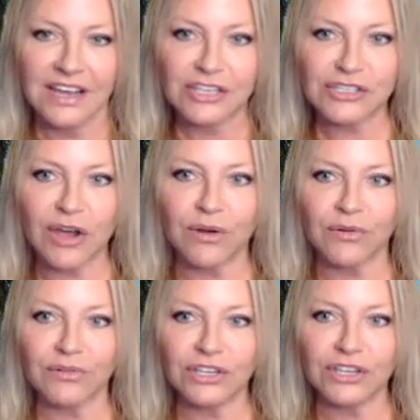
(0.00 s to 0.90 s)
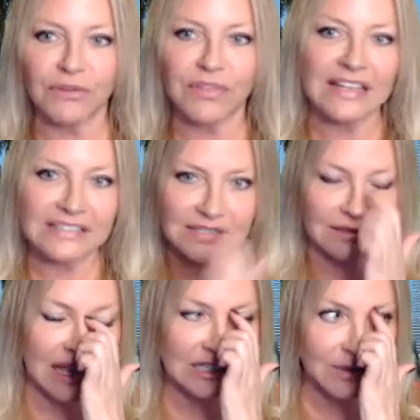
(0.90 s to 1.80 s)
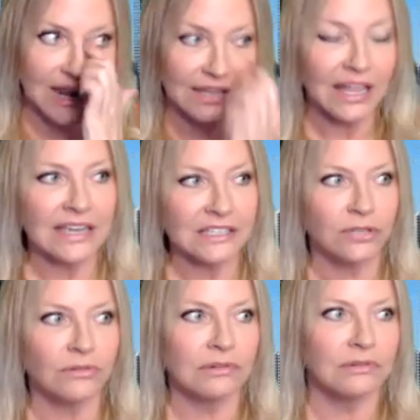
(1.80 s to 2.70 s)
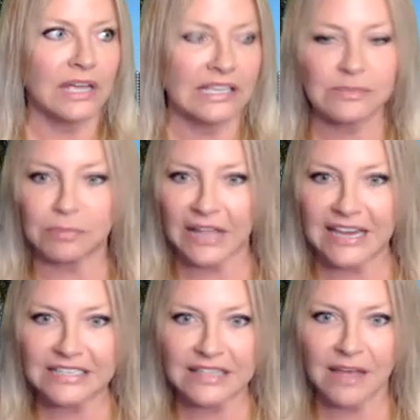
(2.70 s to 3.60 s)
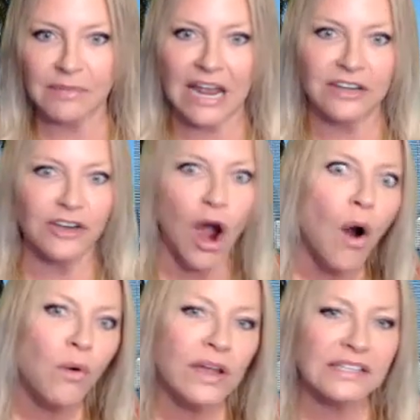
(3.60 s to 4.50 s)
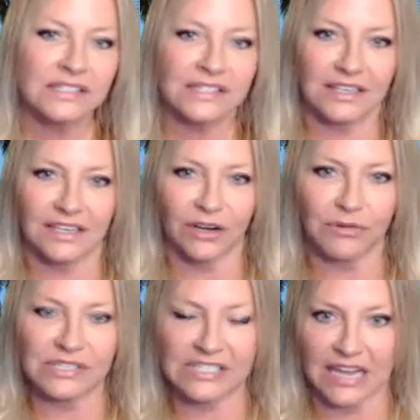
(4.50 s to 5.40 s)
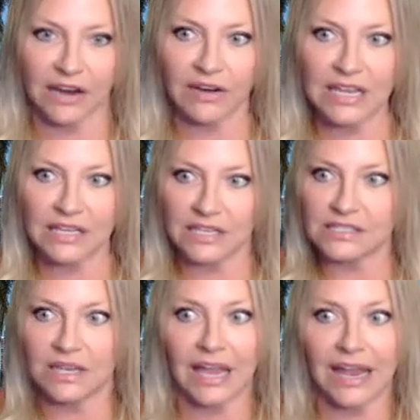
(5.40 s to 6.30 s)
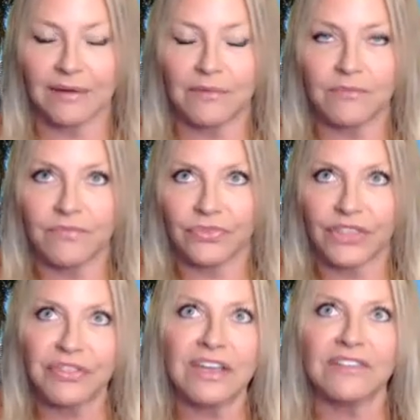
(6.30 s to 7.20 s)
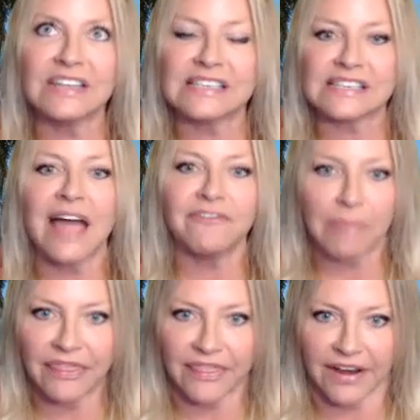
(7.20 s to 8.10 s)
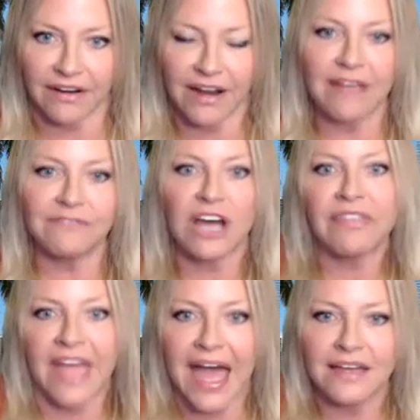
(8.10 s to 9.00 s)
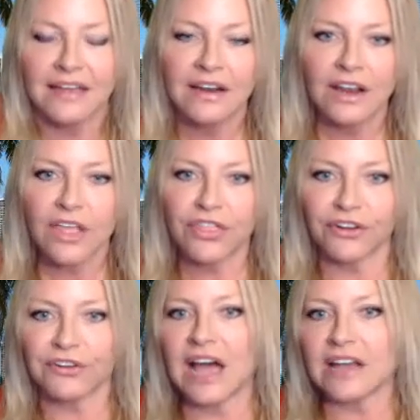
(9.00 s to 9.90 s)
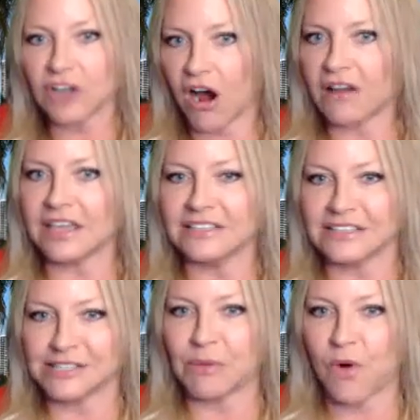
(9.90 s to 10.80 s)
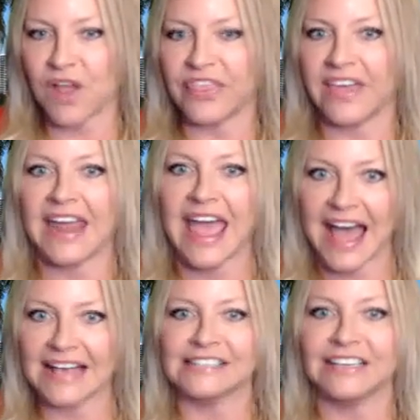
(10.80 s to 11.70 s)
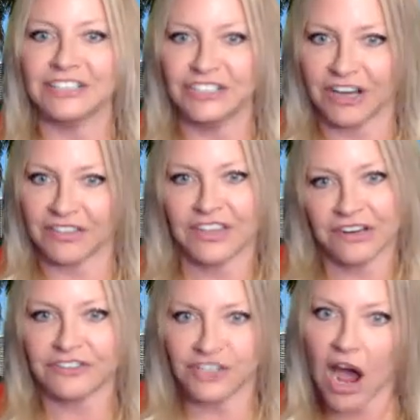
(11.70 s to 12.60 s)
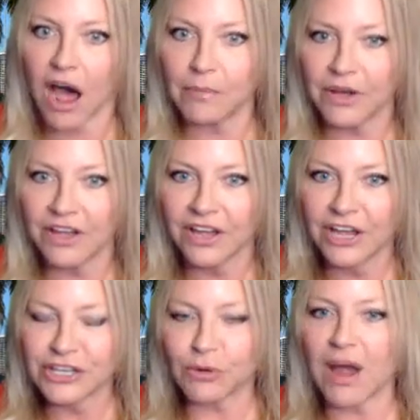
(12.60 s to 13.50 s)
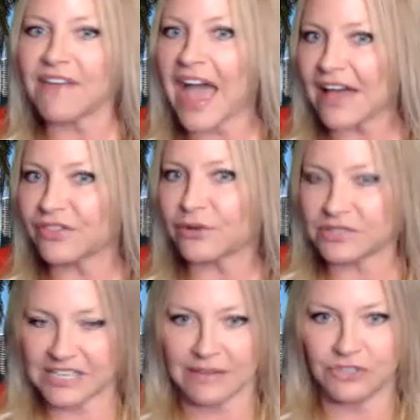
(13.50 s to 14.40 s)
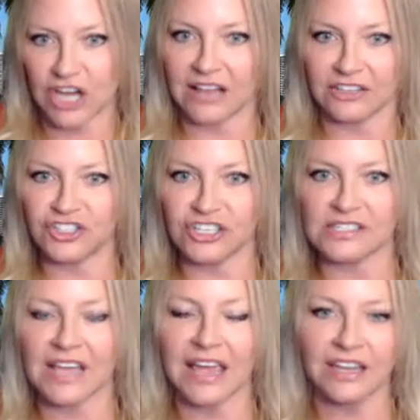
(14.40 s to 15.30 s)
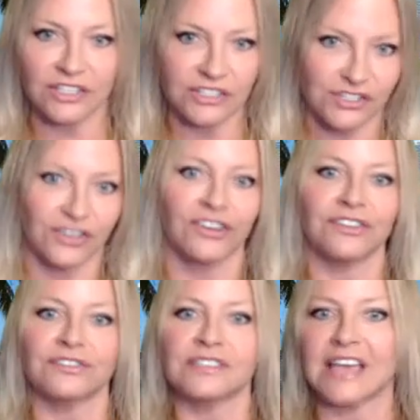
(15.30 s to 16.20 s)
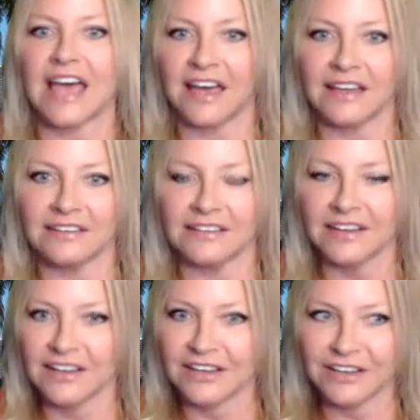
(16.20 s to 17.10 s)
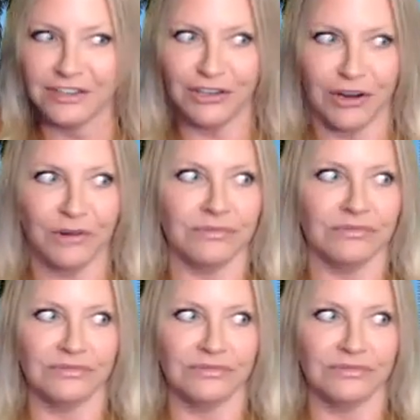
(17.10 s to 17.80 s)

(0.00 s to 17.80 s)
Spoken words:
So, that's what I like to explain to them. And I know it's, scary because the thing of it is I've there, I've done that. They're not talking to someone that hasn't done their job. So I've had those same challenges and concerns and, you know,